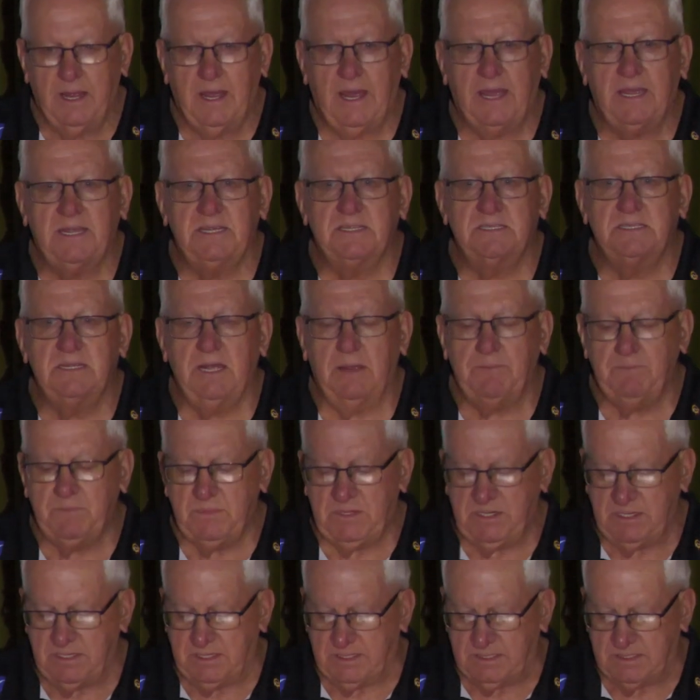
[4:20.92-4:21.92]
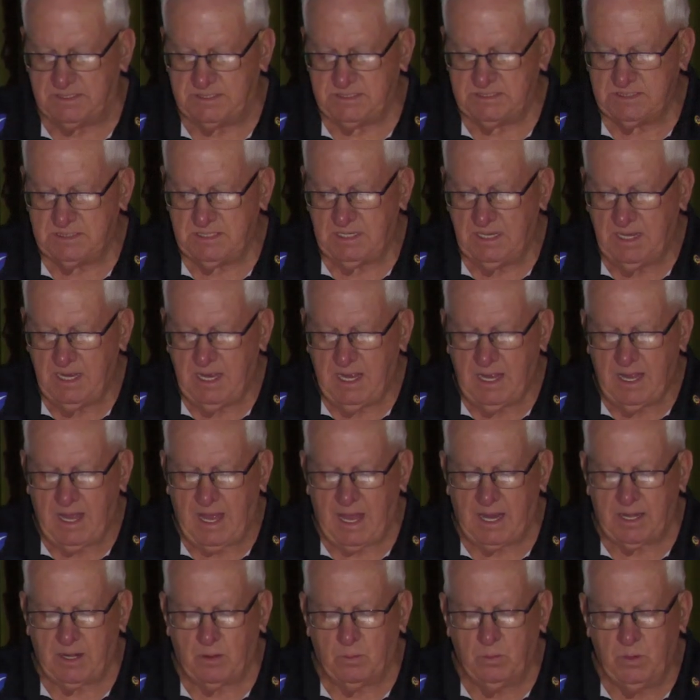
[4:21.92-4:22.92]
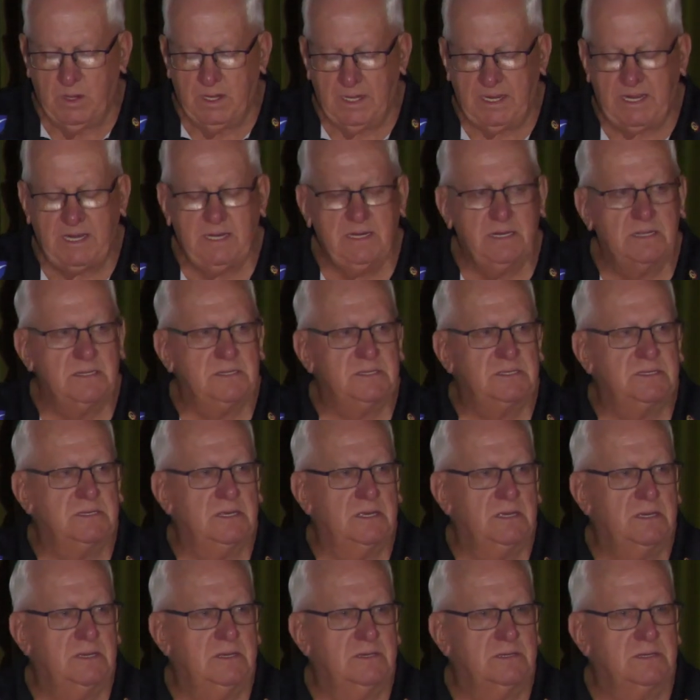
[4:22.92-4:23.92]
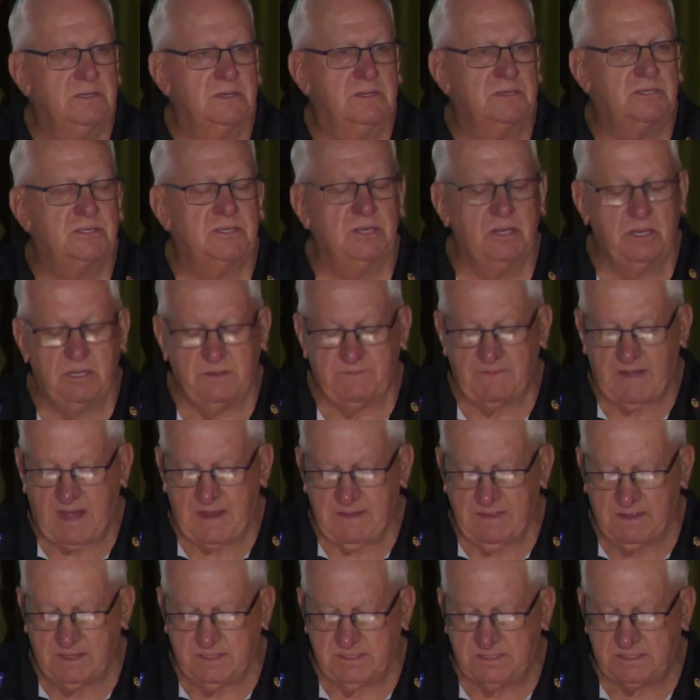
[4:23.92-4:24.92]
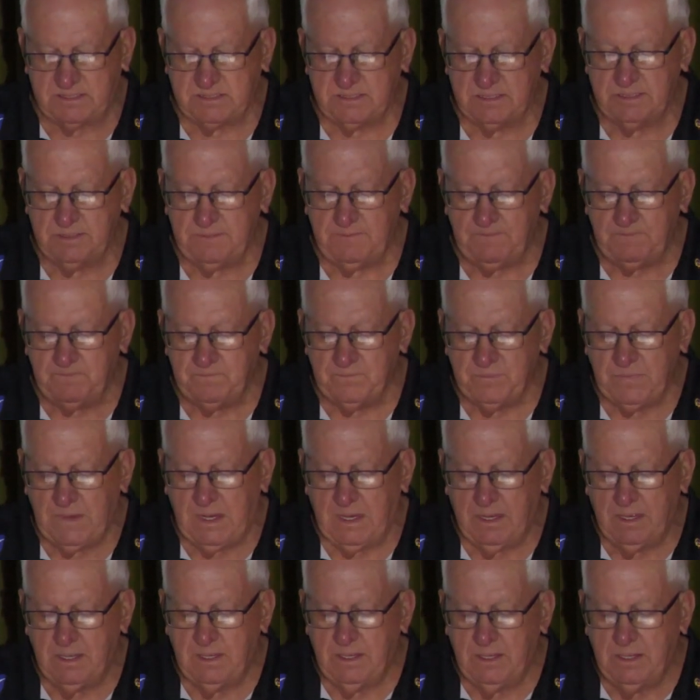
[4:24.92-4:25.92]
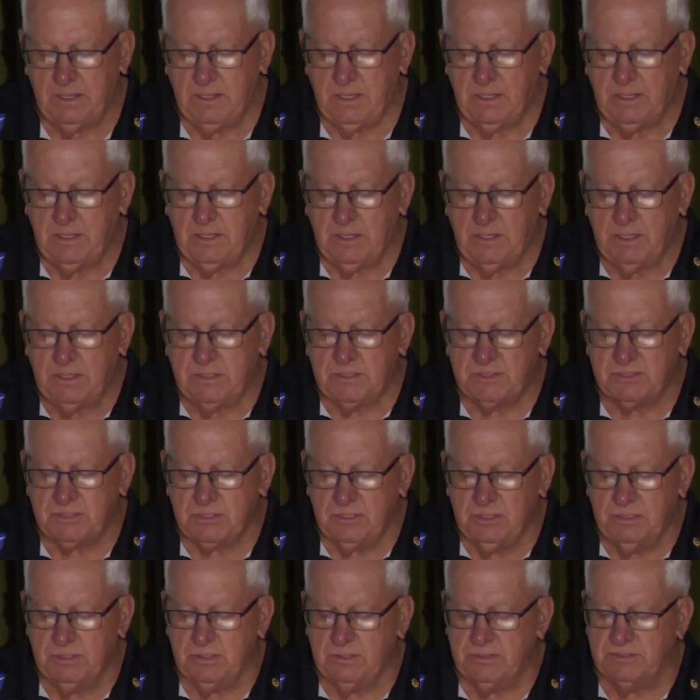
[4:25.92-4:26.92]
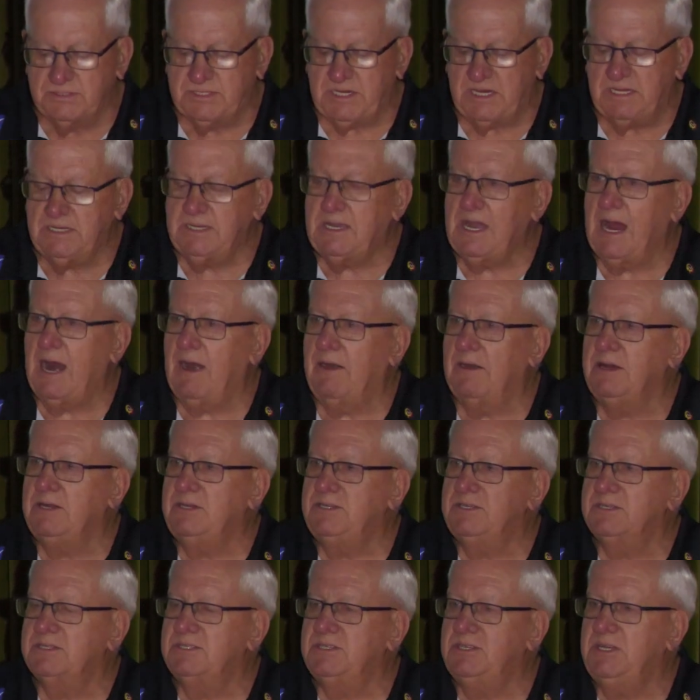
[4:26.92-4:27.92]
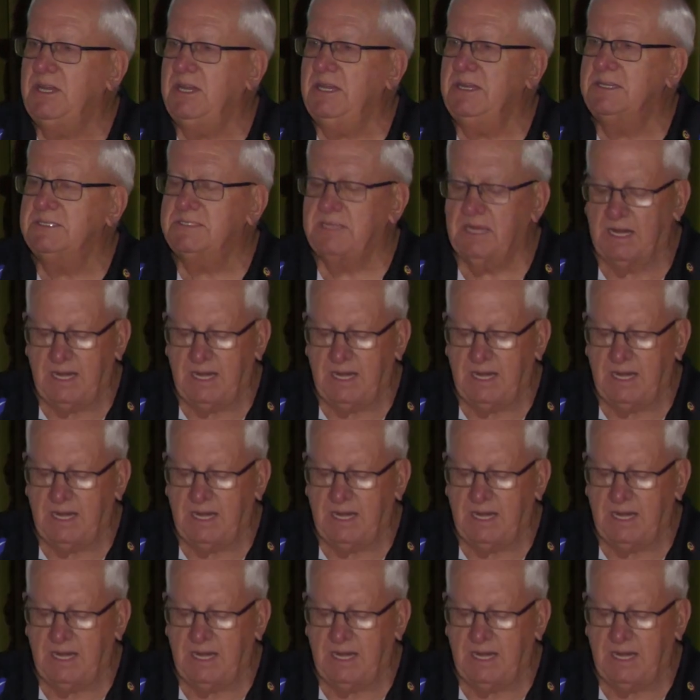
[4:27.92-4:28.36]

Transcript: acceptance, and a willingness to serve others. Schools encourages years